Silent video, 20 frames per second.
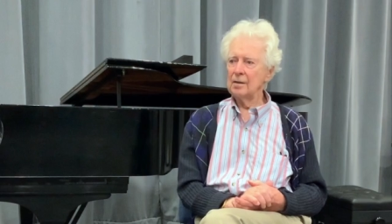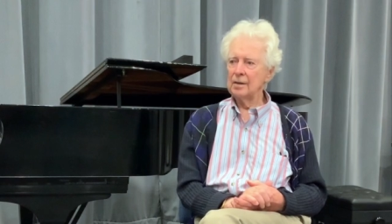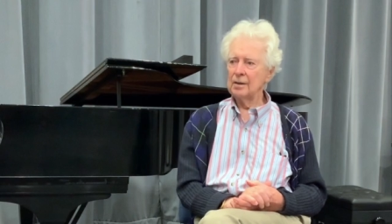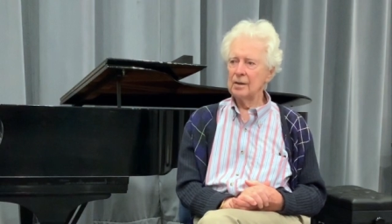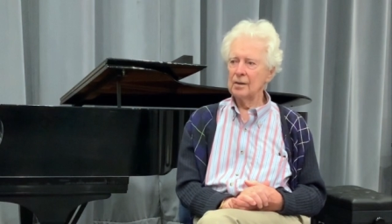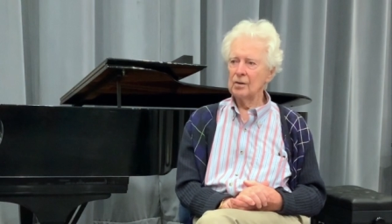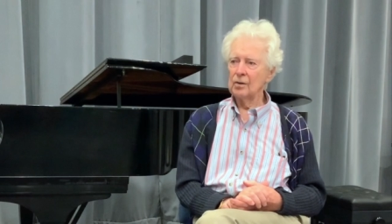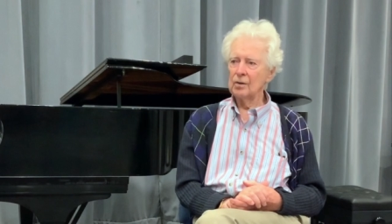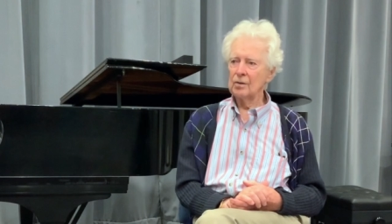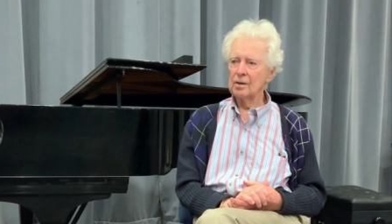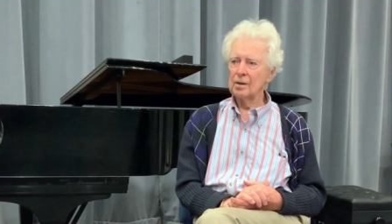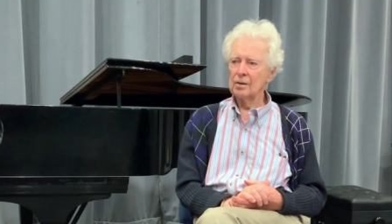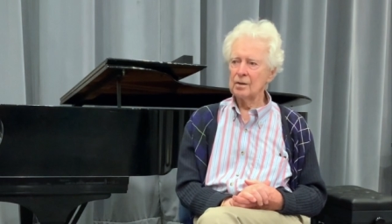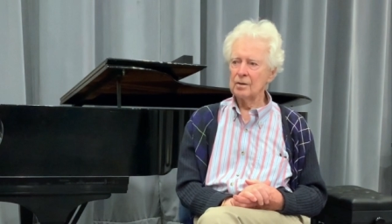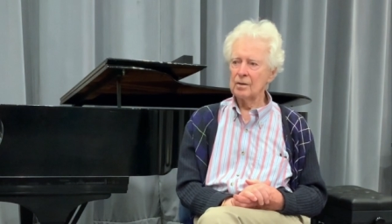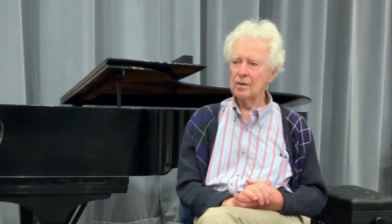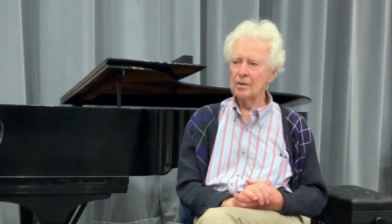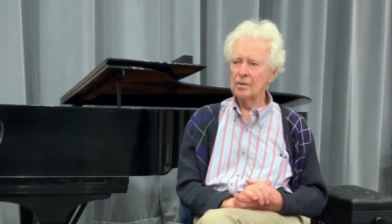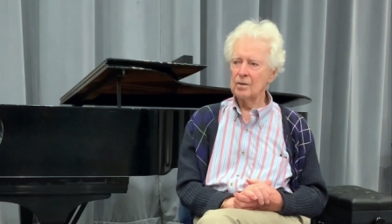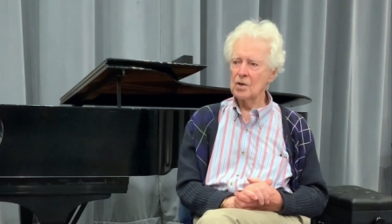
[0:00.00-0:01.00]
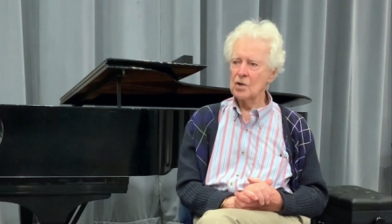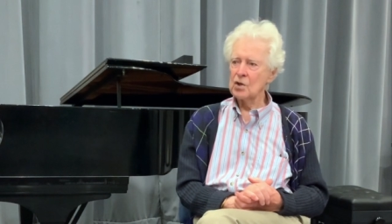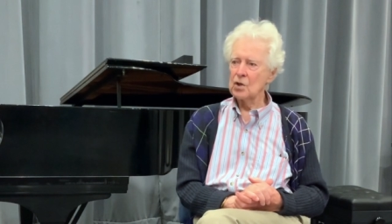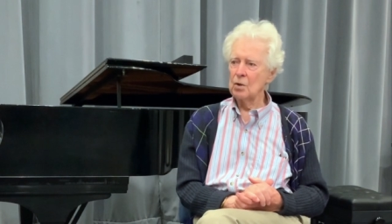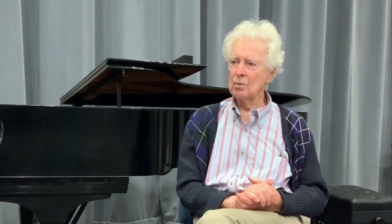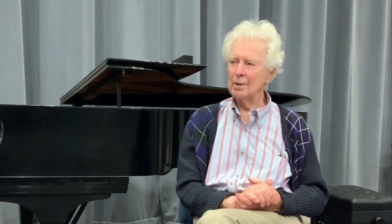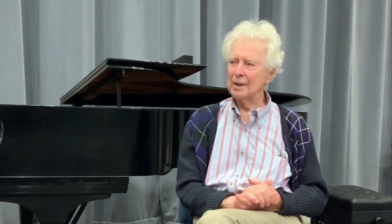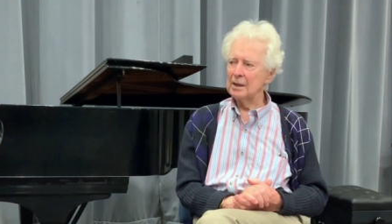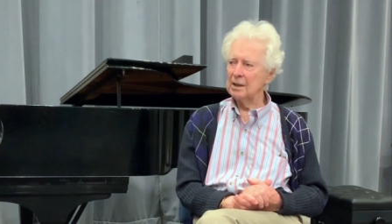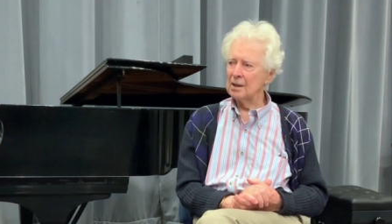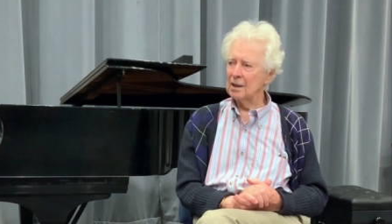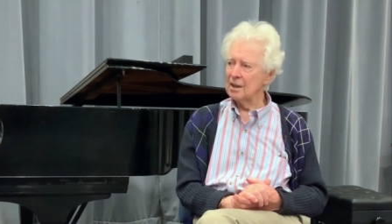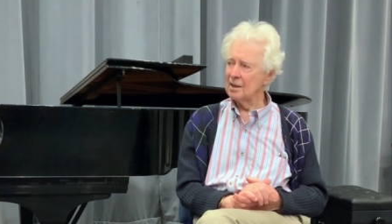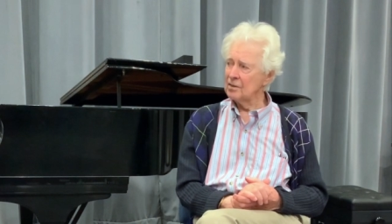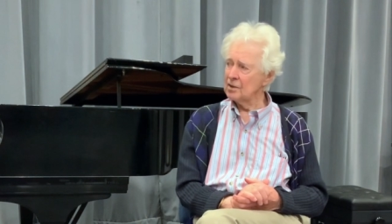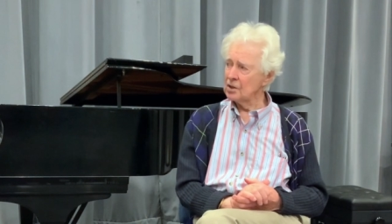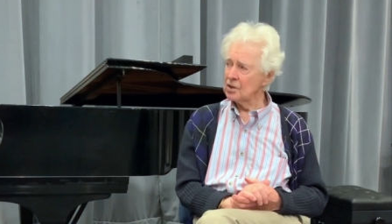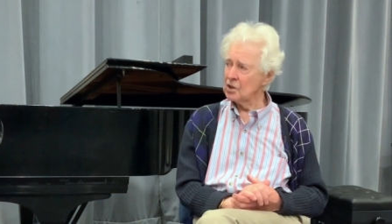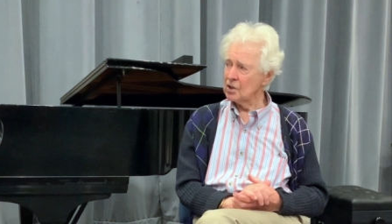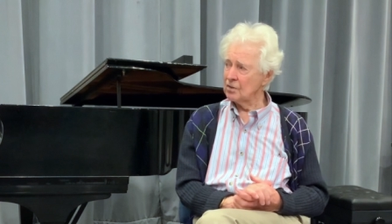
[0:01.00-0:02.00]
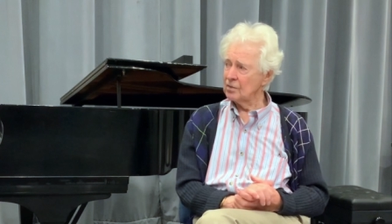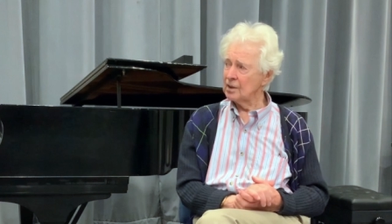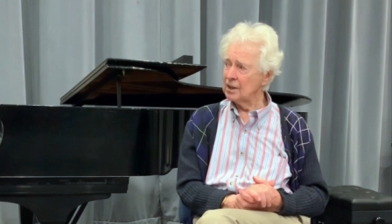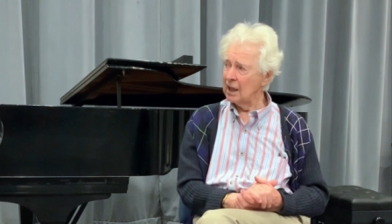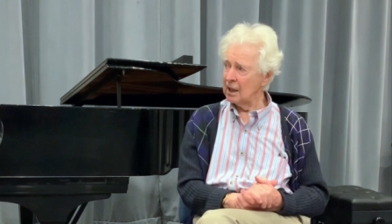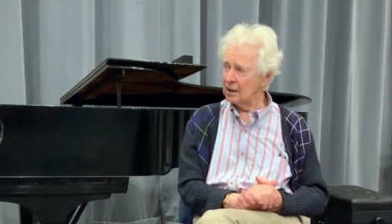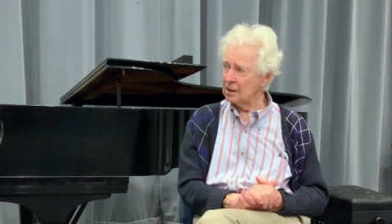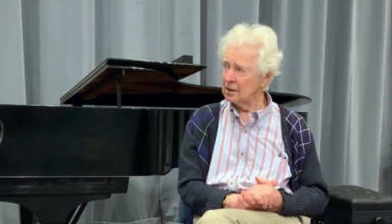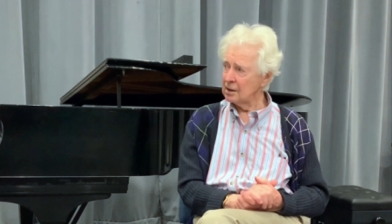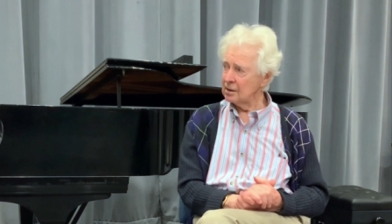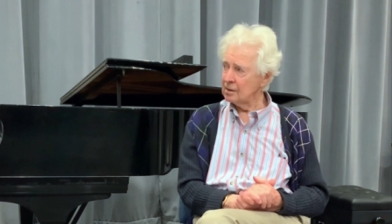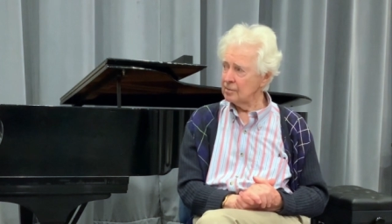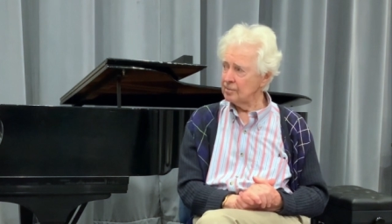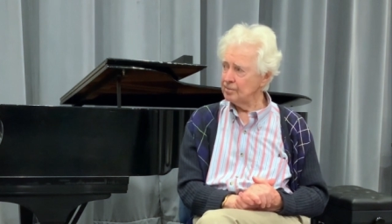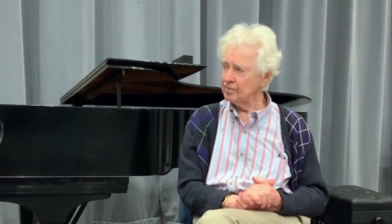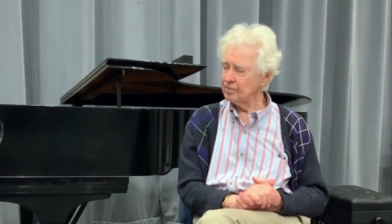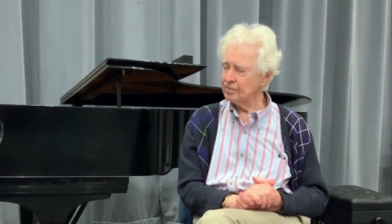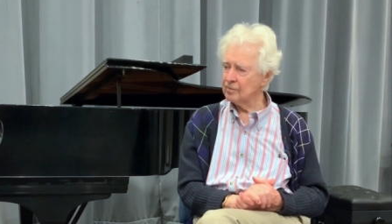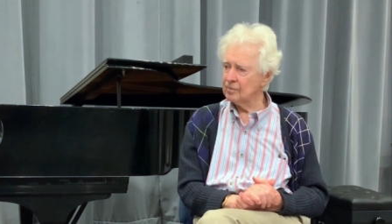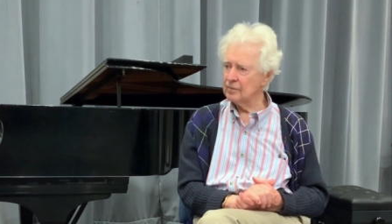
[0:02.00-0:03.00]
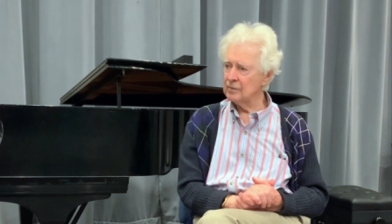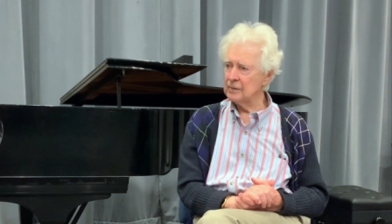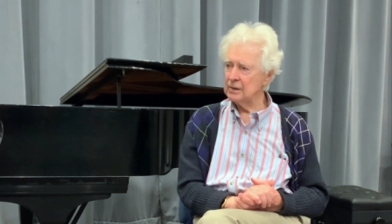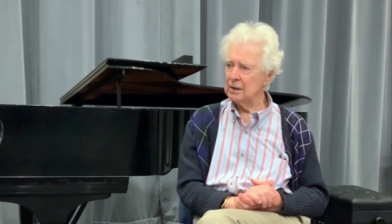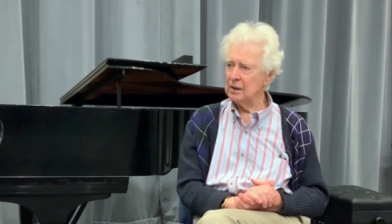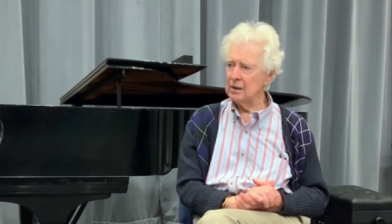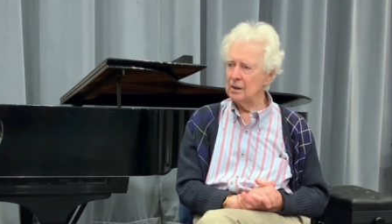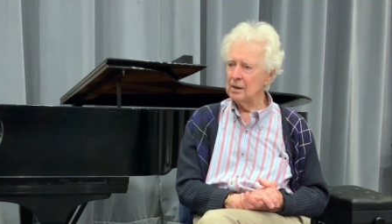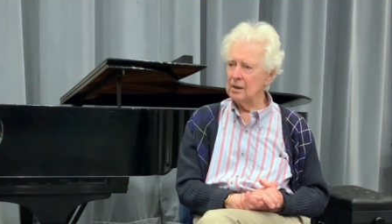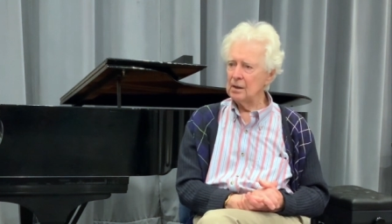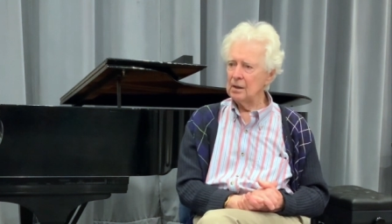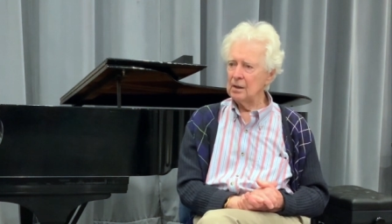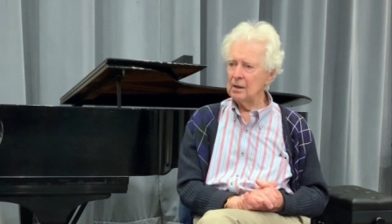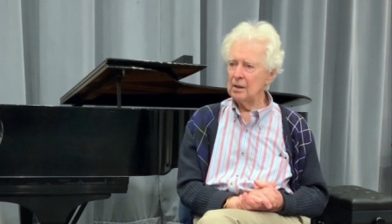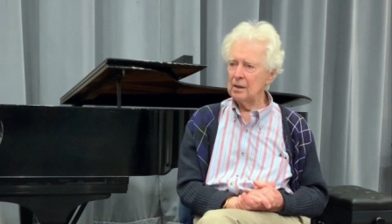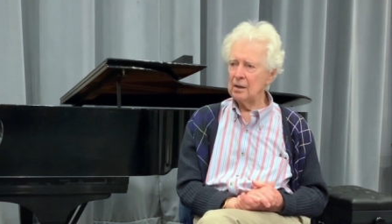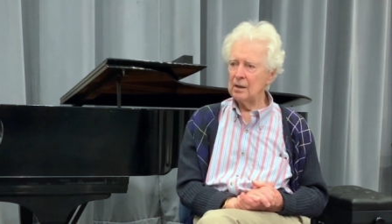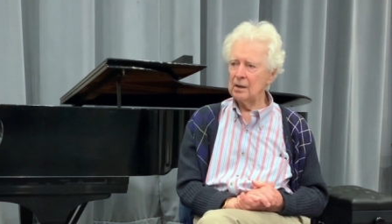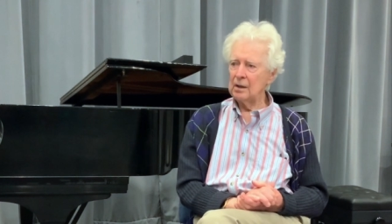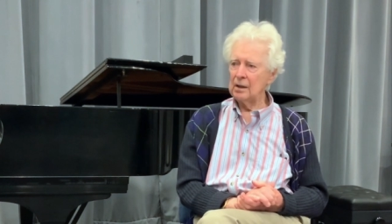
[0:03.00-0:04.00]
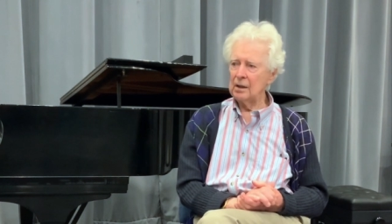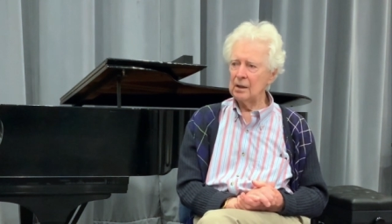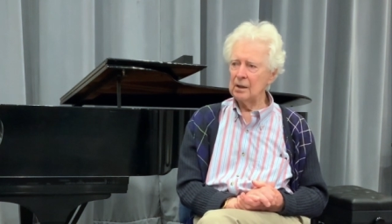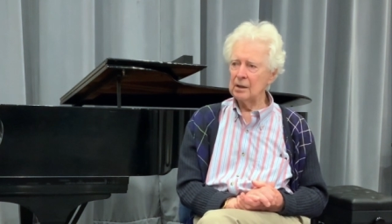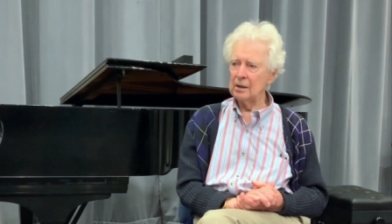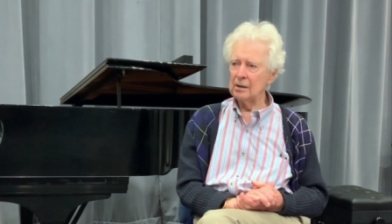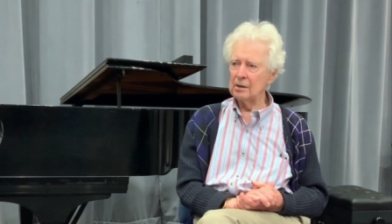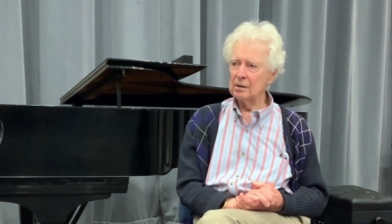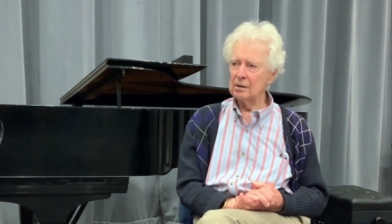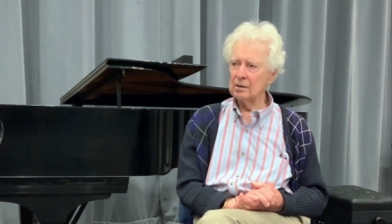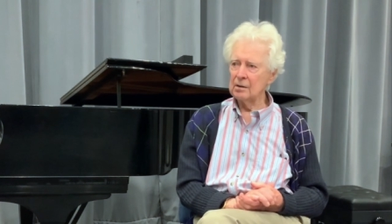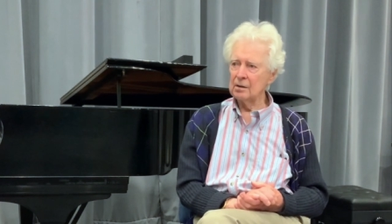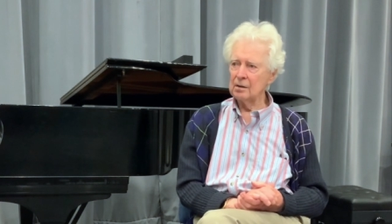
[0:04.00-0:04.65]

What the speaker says: You know, there are so many levels of talent, and